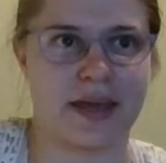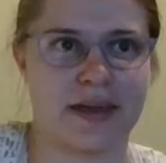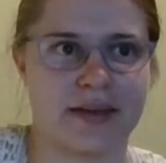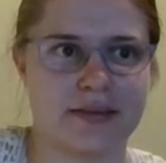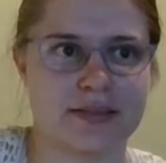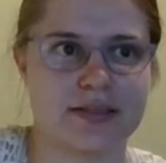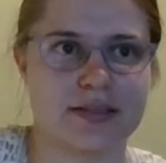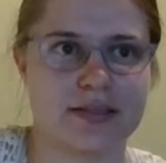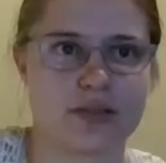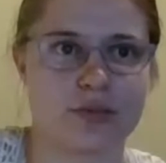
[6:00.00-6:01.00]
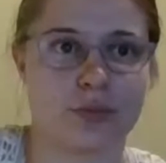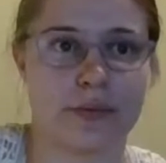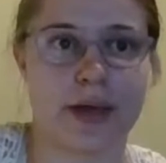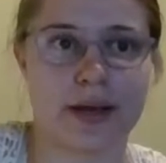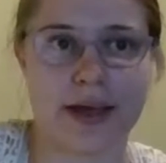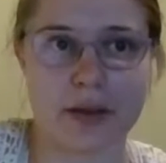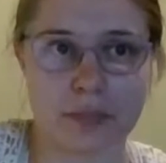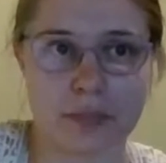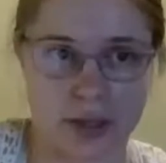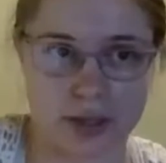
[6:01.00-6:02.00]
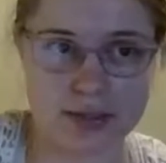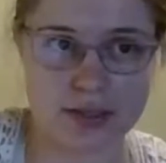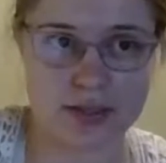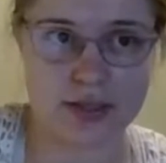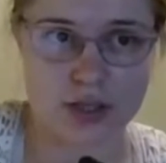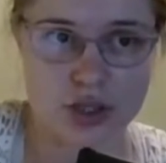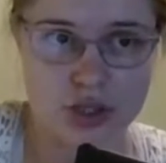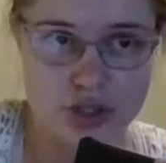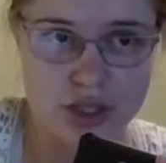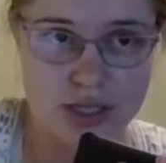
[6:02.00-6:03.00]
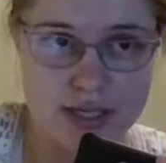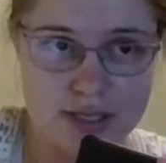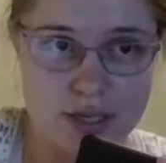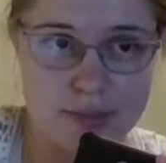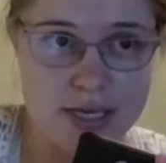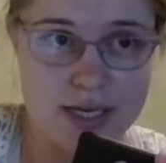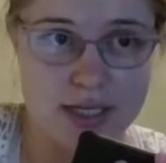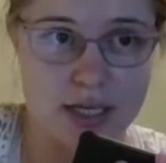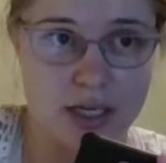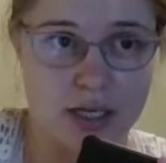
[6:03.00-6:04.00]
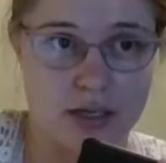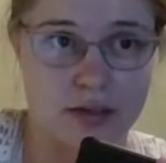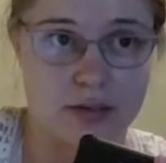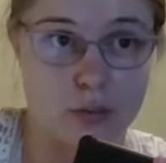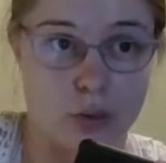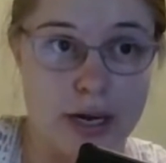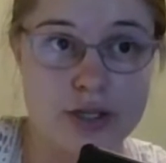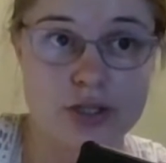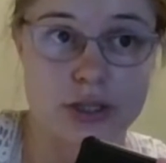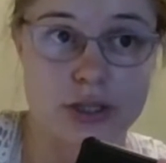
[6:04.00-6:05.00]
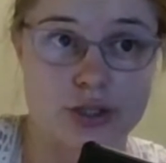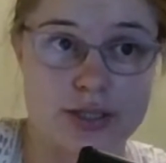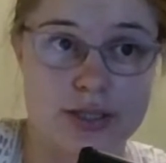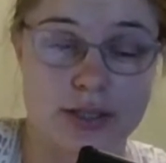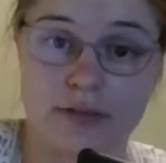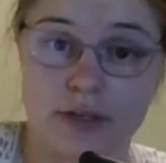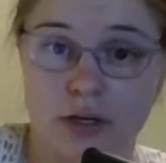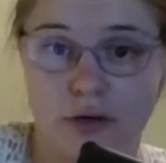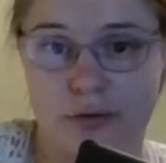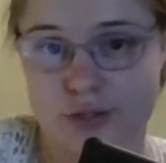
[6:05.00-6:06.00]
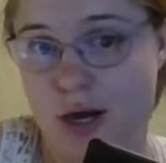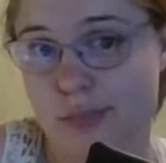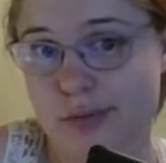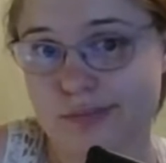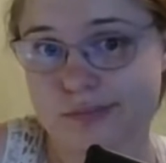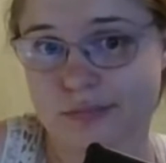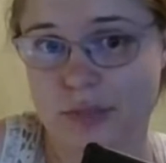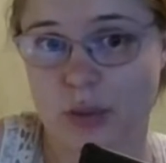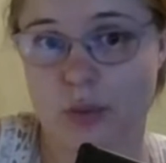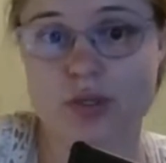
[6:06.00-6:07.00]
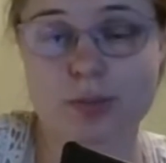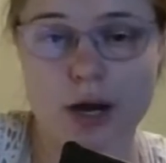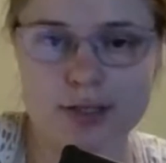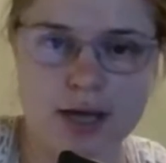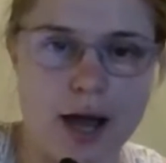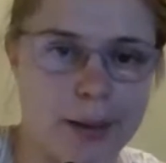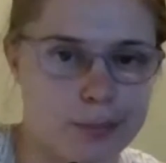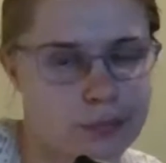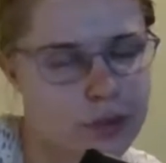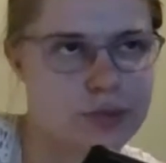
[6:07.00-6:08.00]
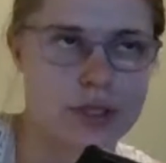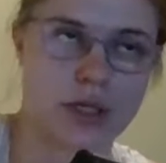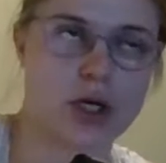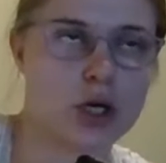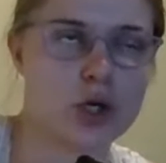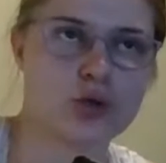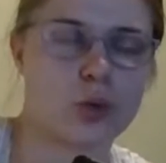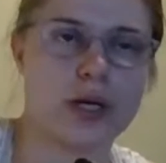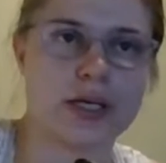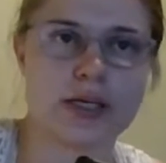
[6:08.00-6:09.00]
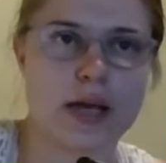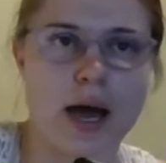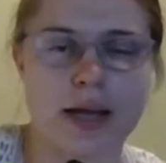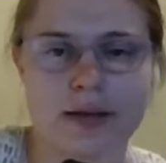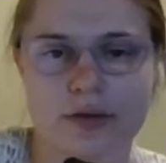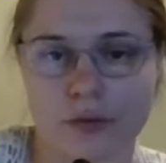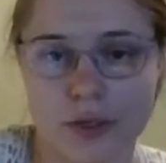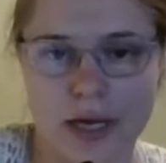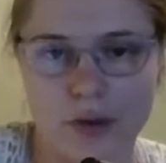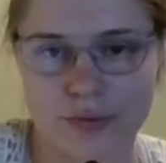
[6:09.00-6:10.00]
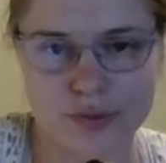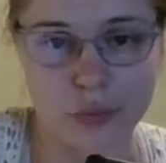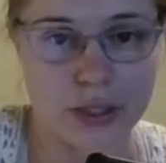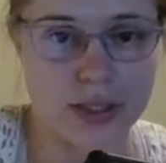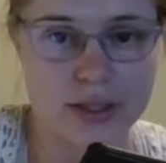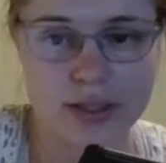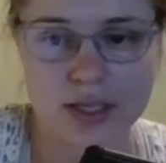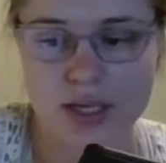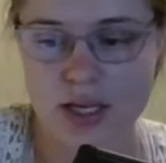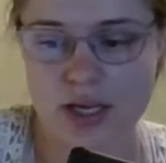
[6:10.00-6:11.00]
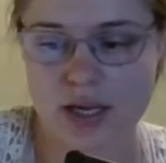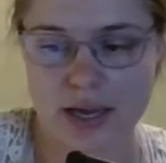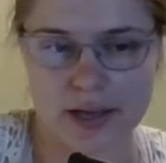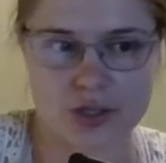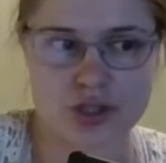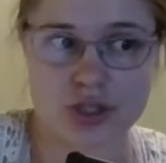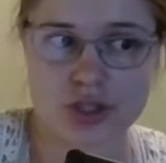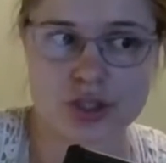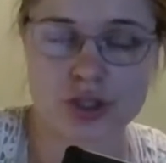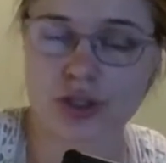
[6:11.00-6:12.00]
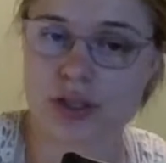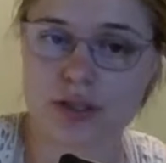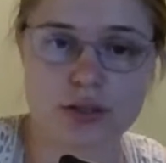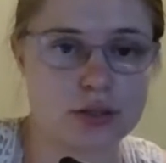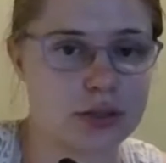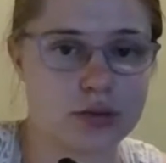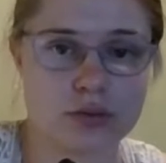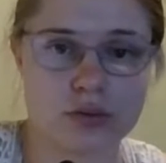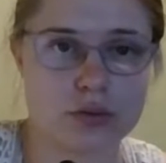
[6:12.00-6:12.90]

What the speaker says: and when that happened, she ended up taking, or actually just leaving her job. It was part-time. It was like 29, 30 hours a week. And she just couldn't